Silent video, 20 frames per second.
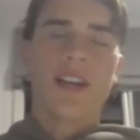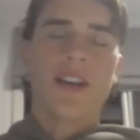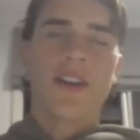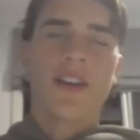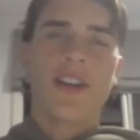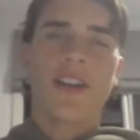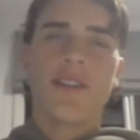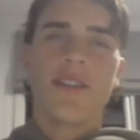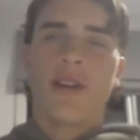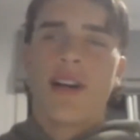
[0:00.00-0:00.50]
I got
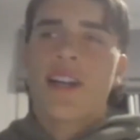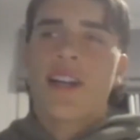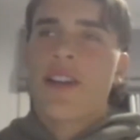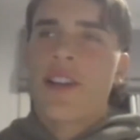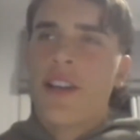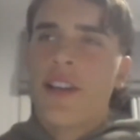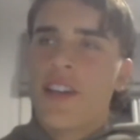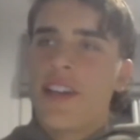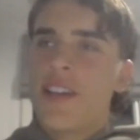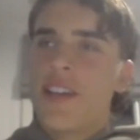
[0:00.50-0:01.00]
a well, I got
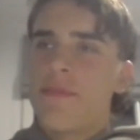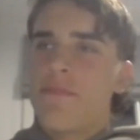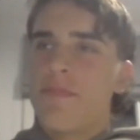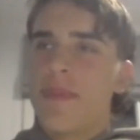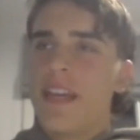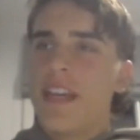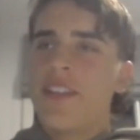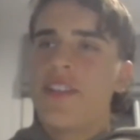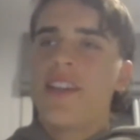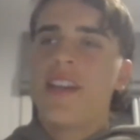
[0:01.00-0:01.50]
a
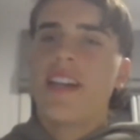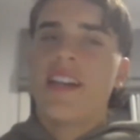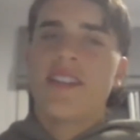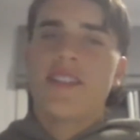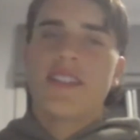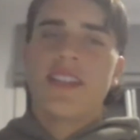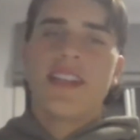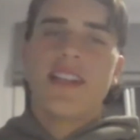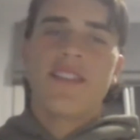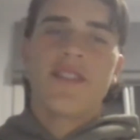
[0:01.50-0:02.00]
beach house
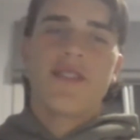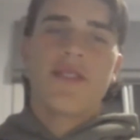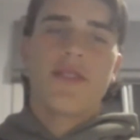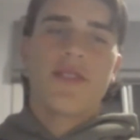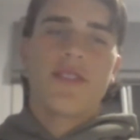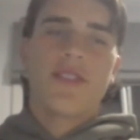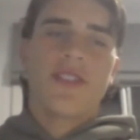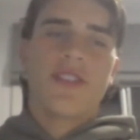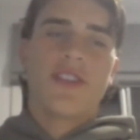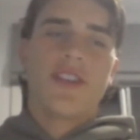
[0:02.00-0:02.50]
down sort of
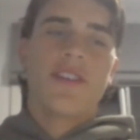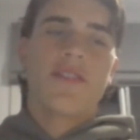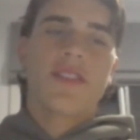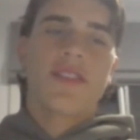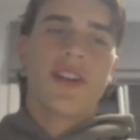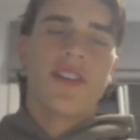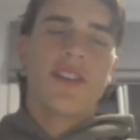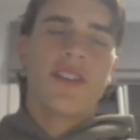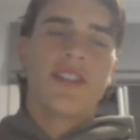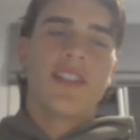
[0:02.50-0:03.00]
the surf
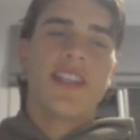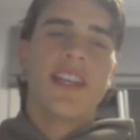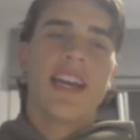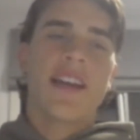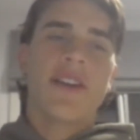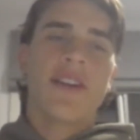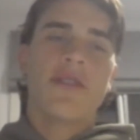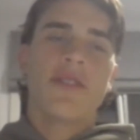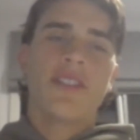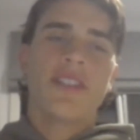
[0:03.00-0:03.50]
coast in
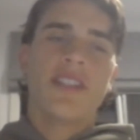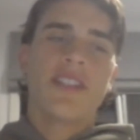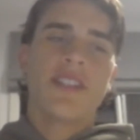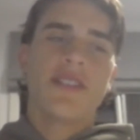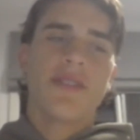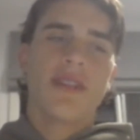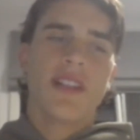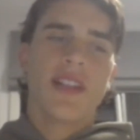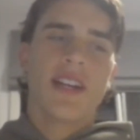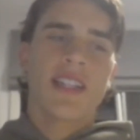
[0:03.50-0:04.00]
Anglesea,
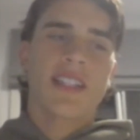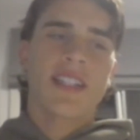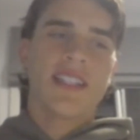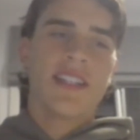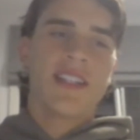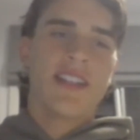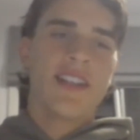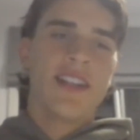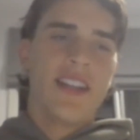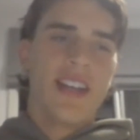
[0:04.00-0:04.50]
so I like
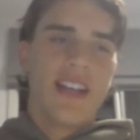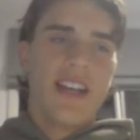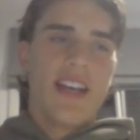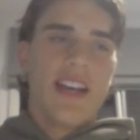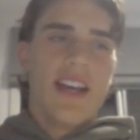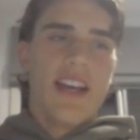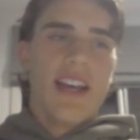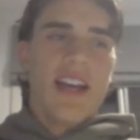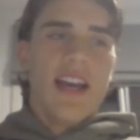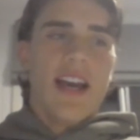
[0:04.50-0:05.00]
to
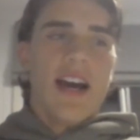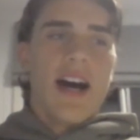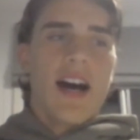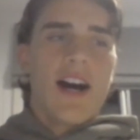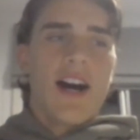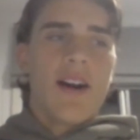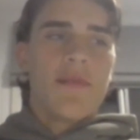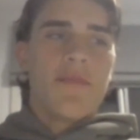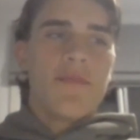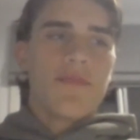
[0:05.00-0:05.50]

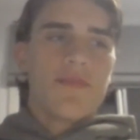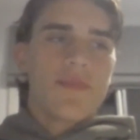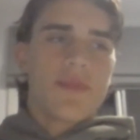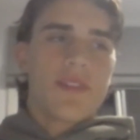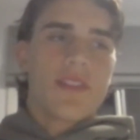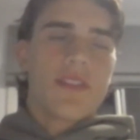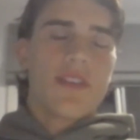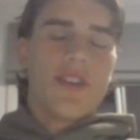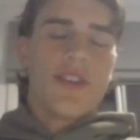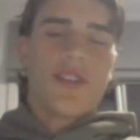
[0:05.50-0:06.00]
um
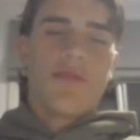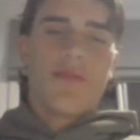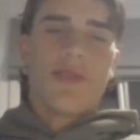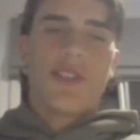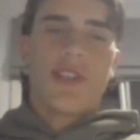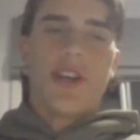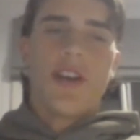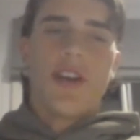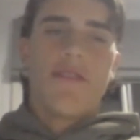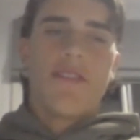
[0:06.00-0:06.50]
do some
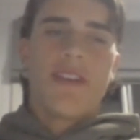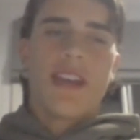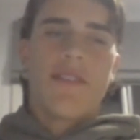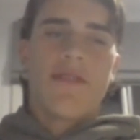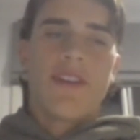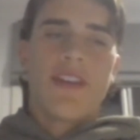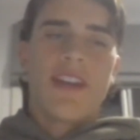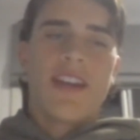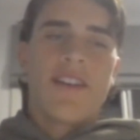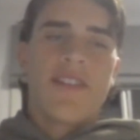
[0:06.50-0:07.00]
surfing
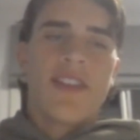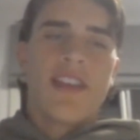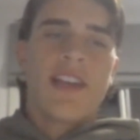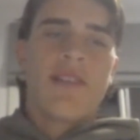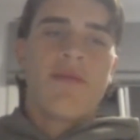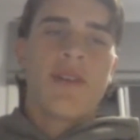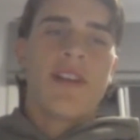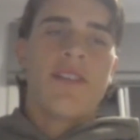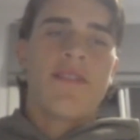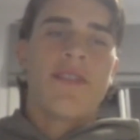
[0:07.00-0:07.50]
every now and then
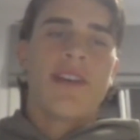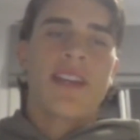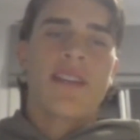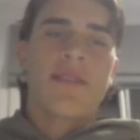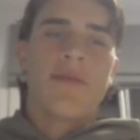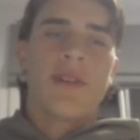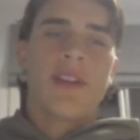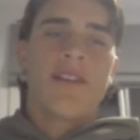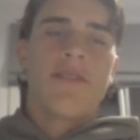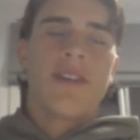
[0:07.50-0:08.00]
whenever I
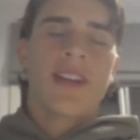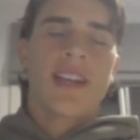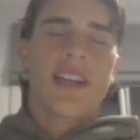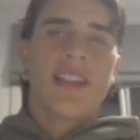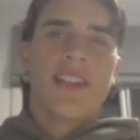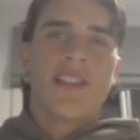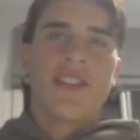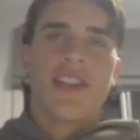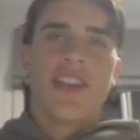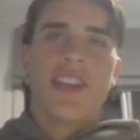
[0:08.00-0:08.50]
whenever I get
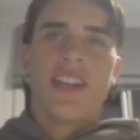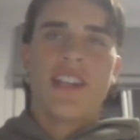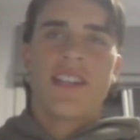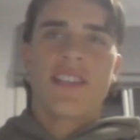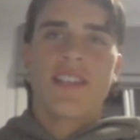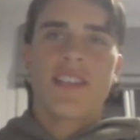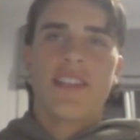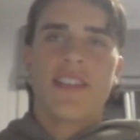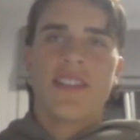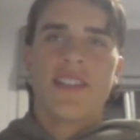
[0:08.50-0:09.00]
the chance
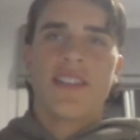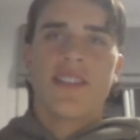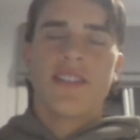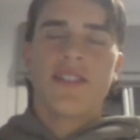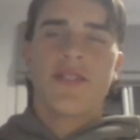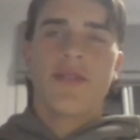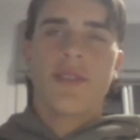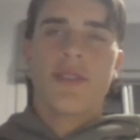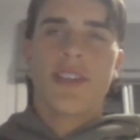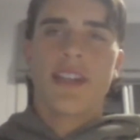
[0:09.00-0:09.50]
to to
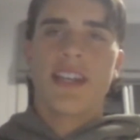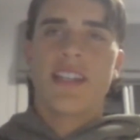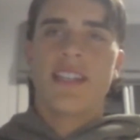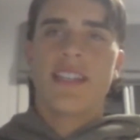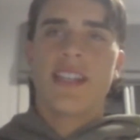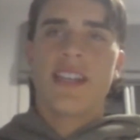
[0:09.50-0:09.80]
sort of get